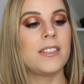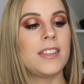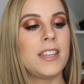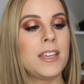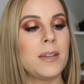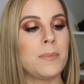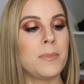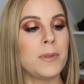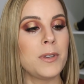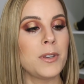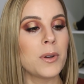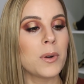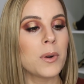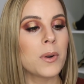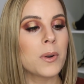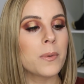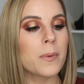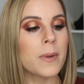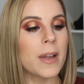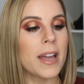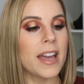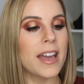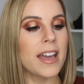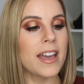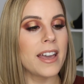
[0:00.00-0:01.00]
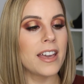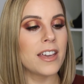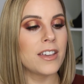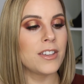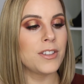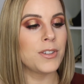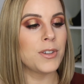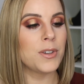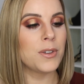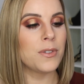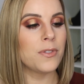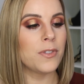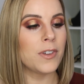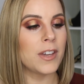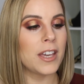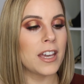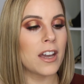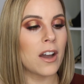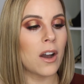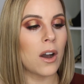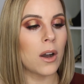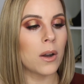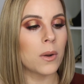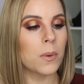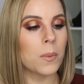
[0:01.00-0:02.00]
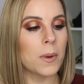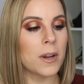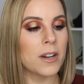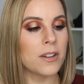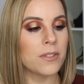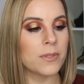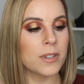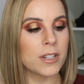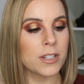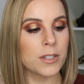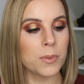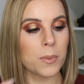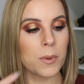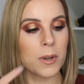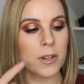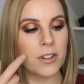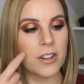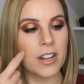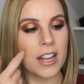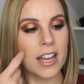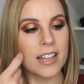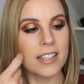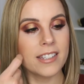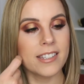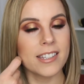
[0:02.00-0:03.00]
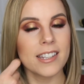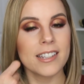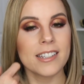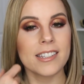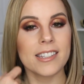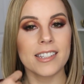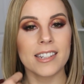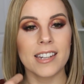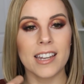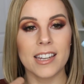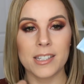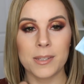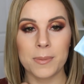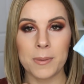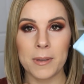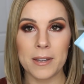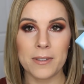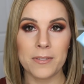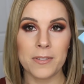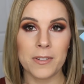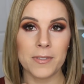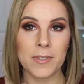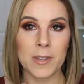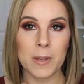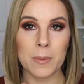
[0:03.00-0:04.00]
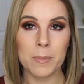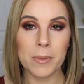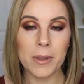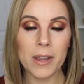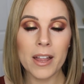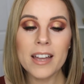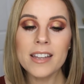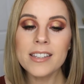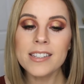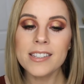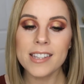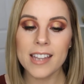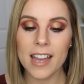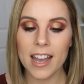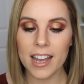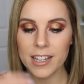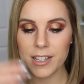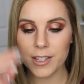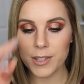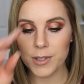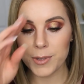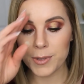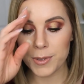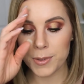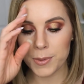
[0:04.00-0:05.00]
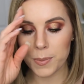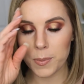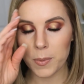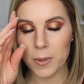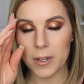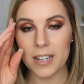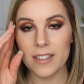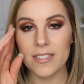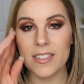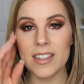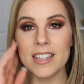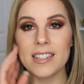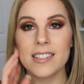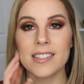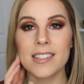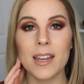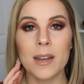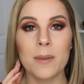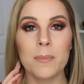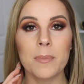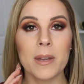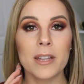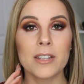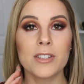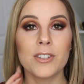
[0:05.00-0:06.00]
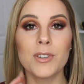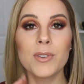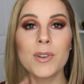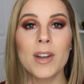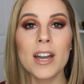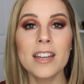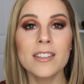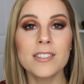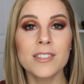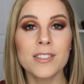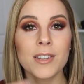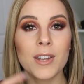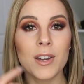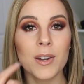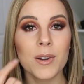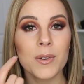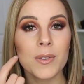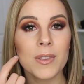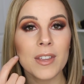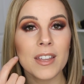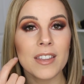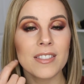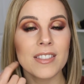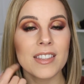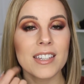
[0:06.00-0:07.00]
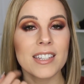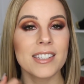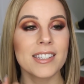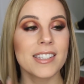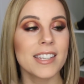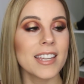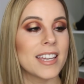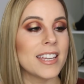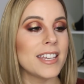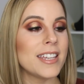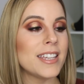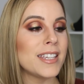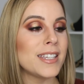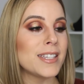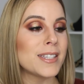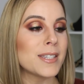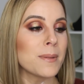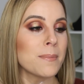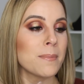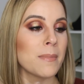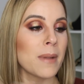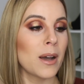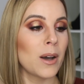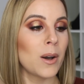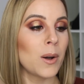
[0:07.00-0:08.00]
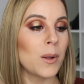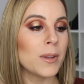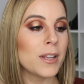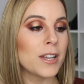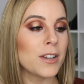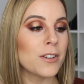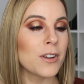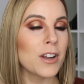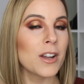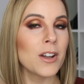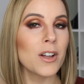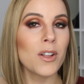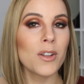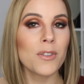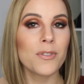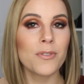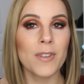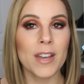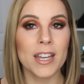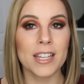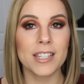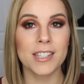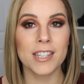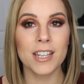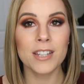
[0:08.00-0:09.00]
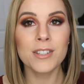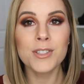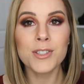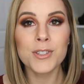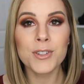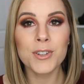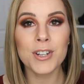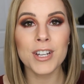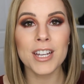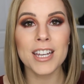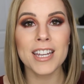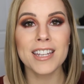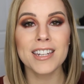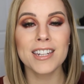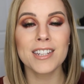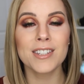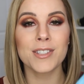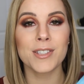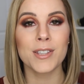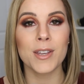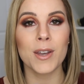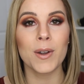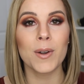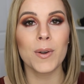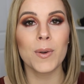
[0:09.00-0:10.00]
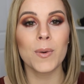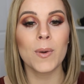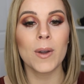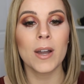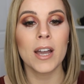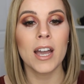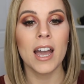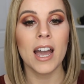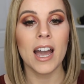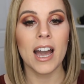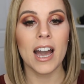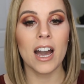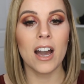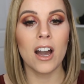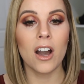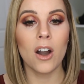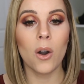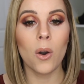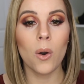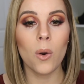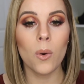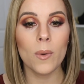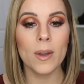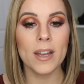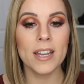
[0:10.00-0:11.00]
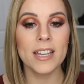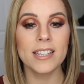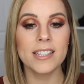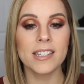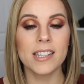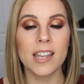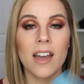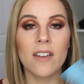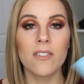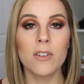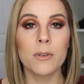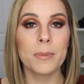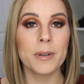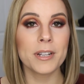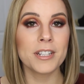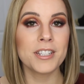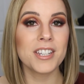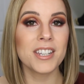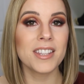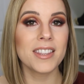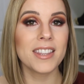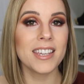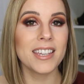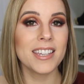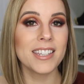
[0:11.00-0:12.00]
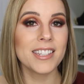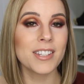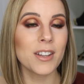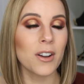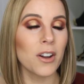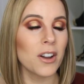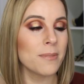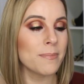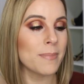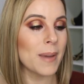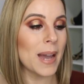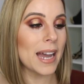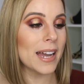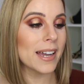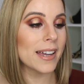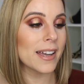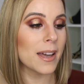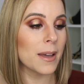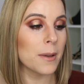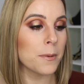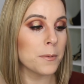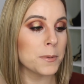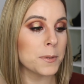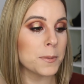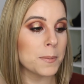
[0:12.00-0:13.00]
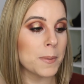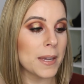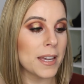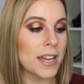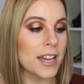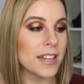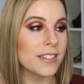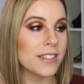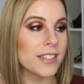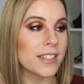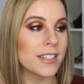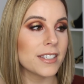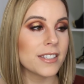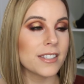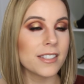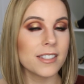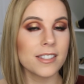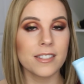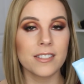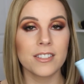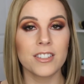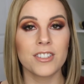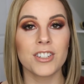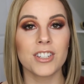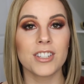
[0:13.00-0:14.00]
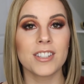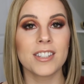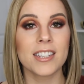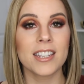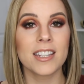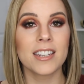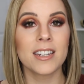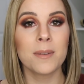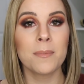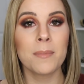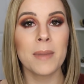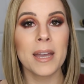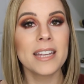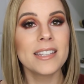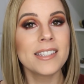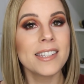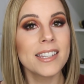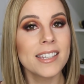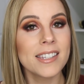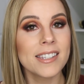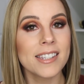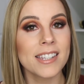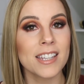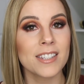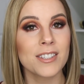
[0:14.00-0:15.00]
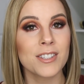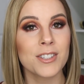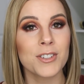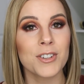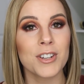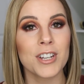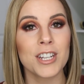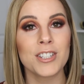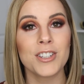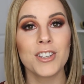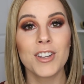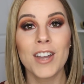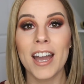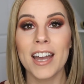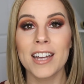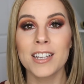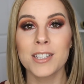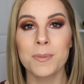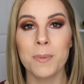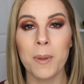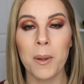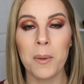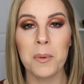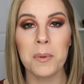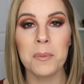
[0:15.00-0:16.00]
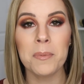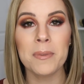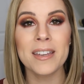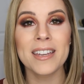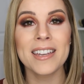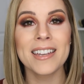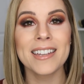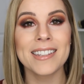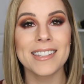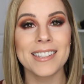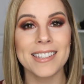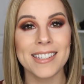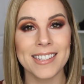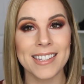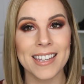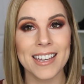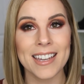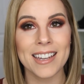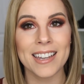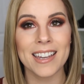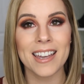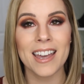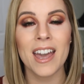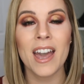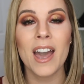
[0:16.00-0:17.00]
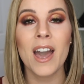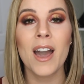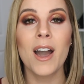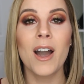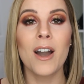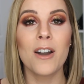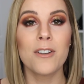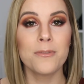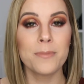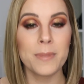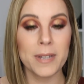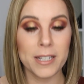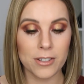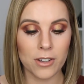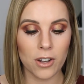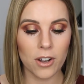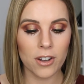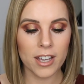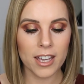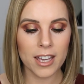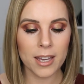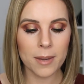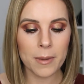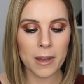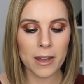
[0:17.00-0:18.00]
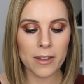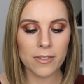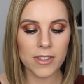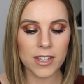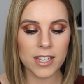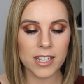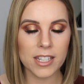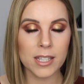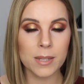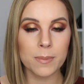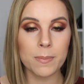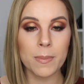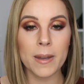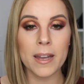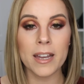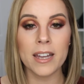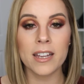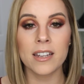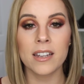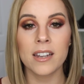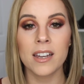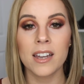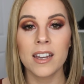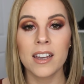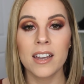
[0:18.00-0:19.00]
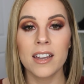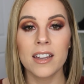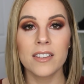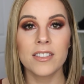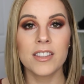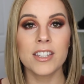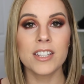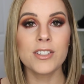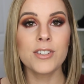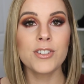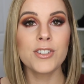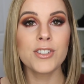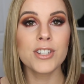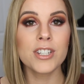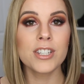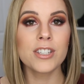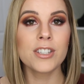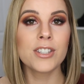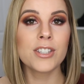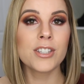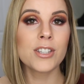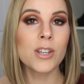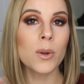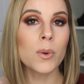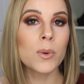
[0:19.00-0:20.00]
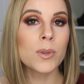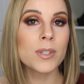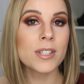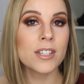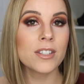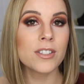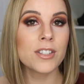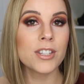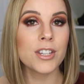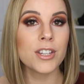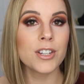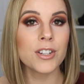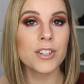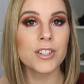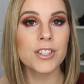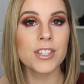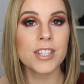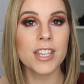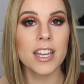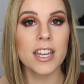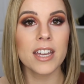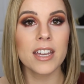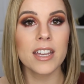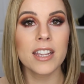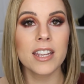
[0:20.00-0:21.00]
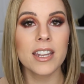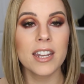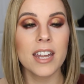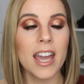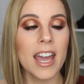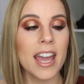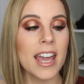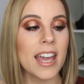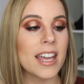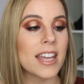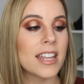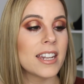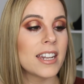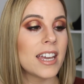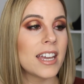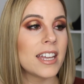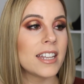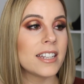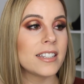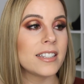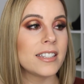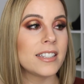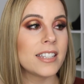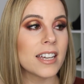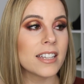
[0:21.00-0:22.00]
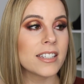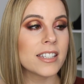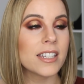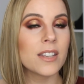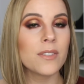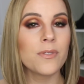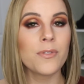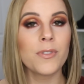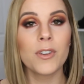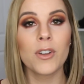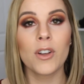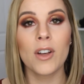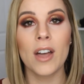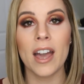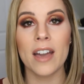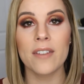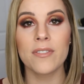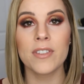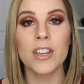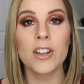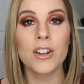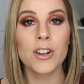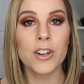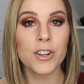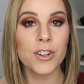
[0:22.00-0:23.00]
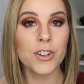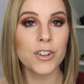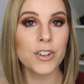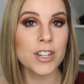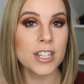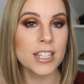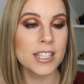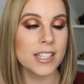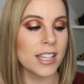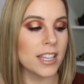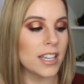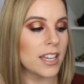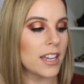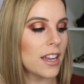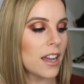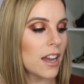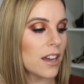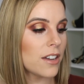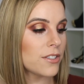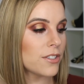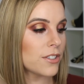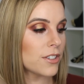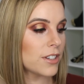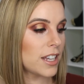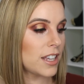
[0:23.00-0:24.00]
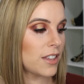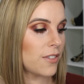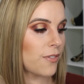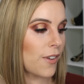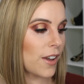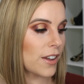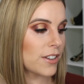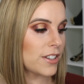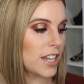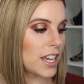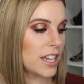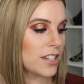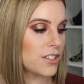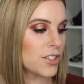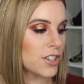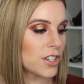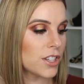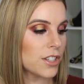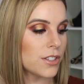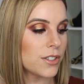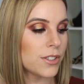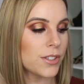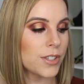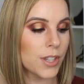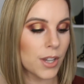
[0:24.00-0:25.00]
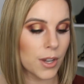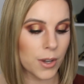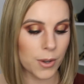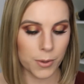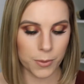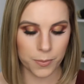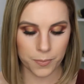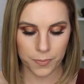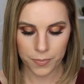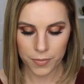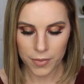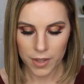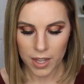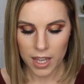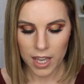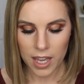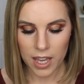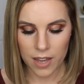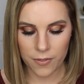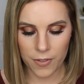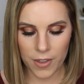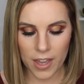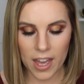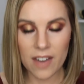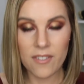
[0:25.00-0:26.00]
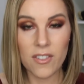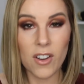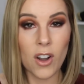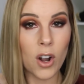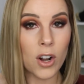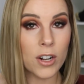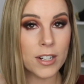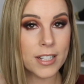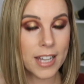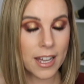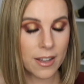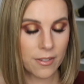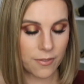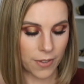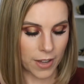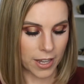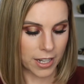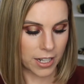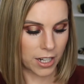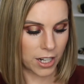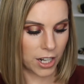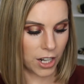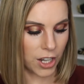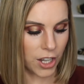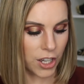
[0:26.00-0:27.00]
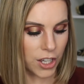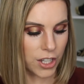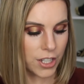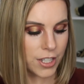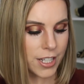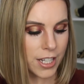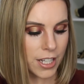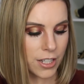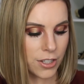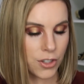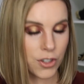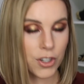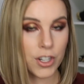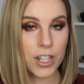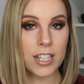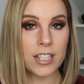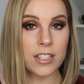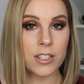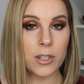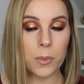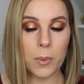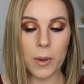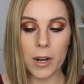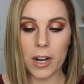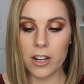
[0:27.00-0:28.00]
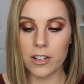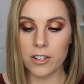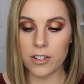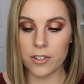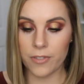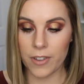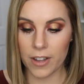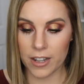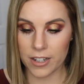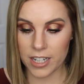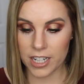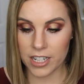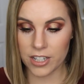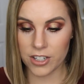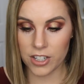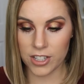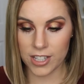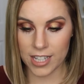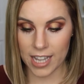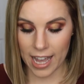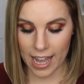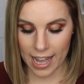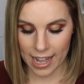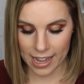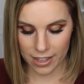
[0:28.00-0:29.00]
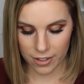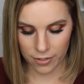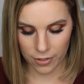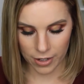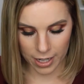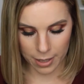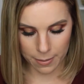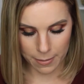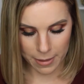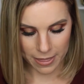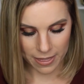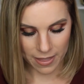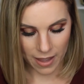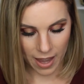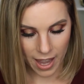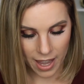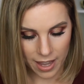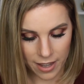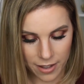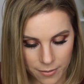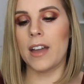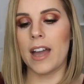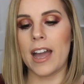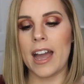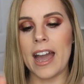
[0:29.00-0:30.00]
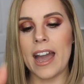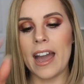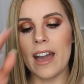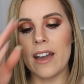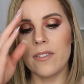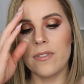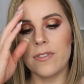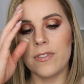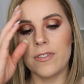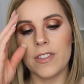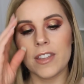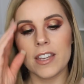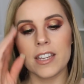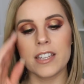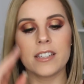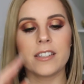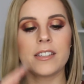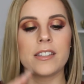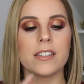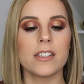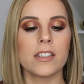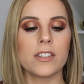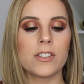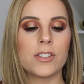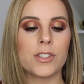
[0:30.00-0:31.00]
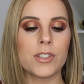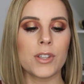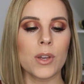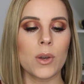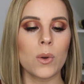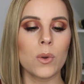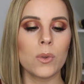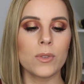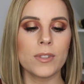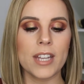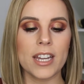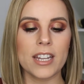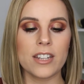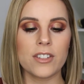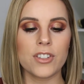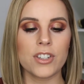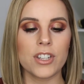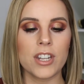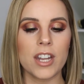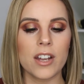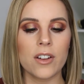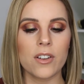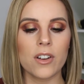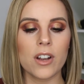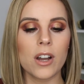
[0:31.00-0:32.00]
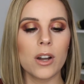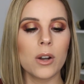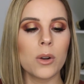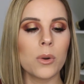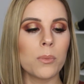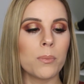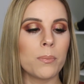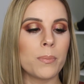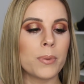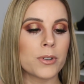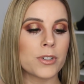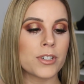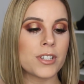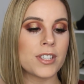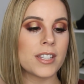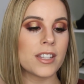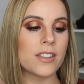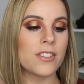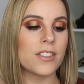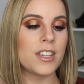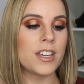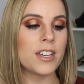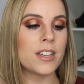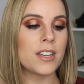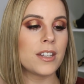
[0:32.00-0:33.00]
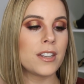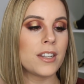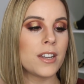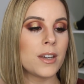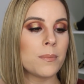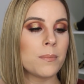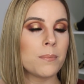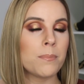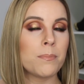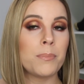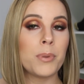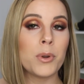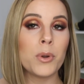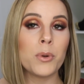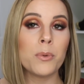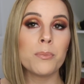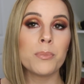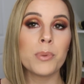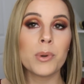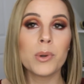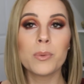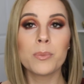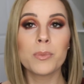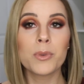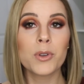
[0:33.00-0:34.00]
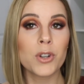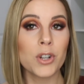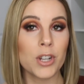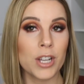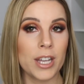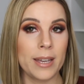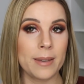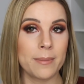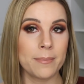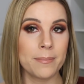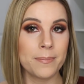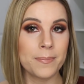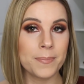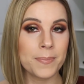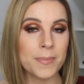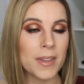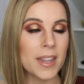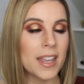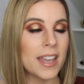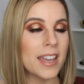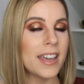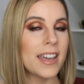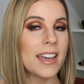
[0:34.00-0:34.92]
The Biore UV Aqua Rich Watery Essence and SPF 50 Plus. I used one of these up and you guys know that this is my holy grail face sunscreen so I always have a bunch of these on backups because it's just an amazing sunscreen. You guys probably get sick of me talking about this, but this just soaks into your skin and it doesn't feel heavy or greasy underneath foundation. So if you have a hard time finding a good sunscreen to wear under foundations, I highly recommend that. I have this Sol de Janeiro Brazilian Boom Boom Cream.